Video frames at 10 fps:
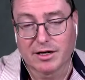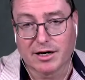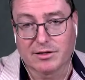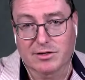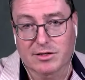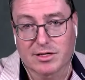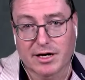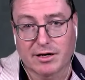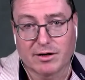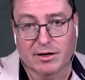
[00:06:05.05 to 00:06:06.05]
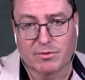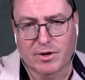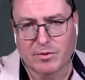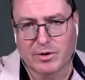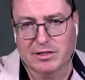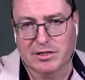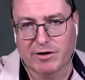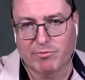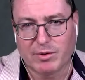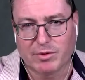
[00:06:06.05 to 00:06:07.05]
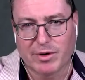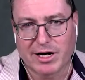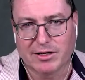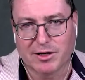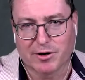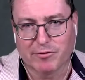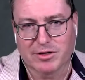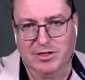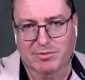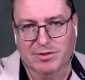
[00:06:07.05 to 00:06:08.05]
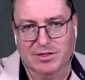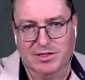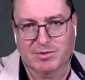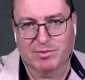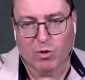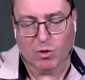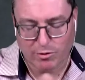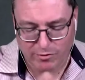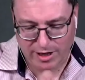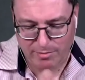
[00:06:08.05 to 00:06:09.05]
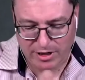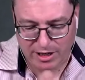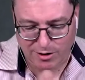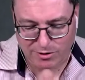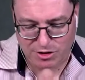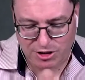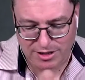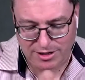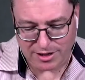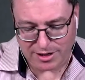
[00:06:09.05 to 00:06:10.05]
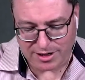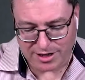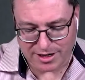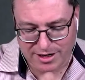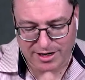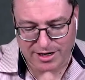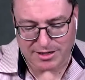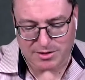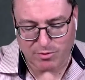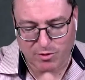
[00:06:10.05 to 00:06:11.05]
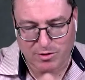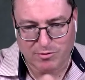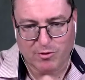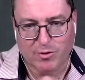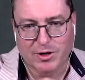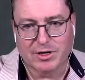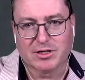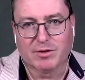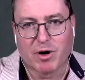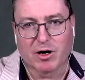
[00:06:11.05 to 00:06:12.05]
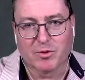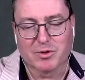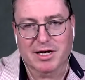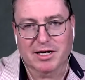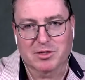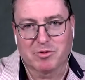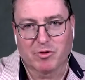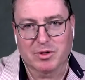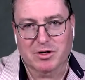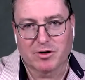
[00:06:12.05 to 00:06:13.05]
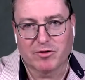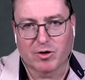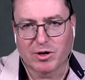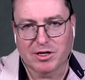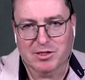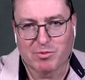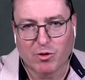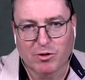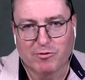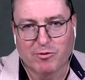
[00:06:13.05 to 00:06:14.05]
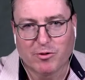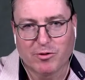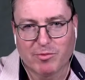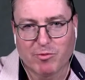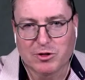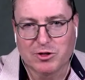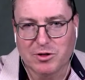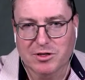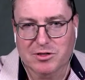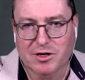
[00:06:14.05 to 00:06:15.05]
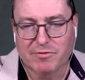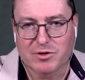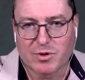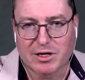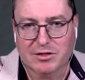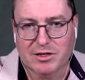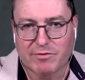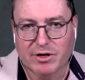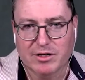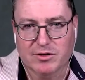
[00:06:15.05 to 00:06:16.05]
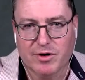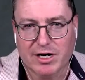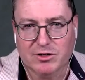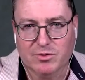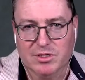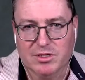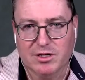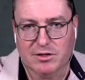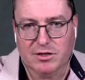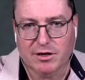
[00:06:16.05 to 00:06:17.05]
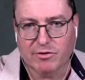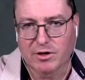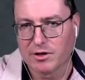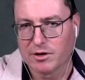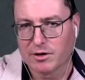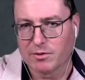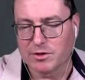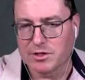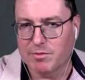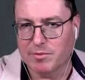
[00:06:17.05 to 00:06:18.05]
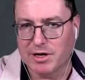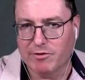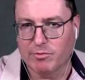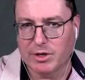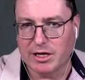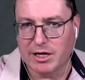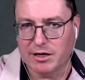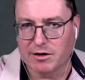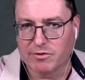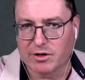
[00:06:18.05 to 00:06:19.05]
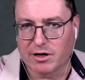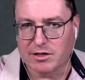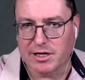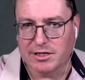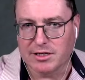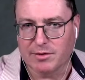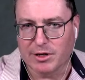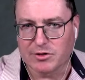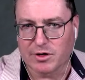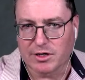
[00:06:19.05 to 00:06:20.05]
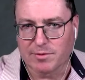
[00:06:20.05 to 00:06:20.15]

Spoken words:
Others are saying, no, we need to have people back in the office. It's important for company culture, and it's important for, and Mark, you were saying just before we started recording, it's important for more junior staff as well to have that interaction with senior staff, which they probably haven't been getting over the last 18 months, right?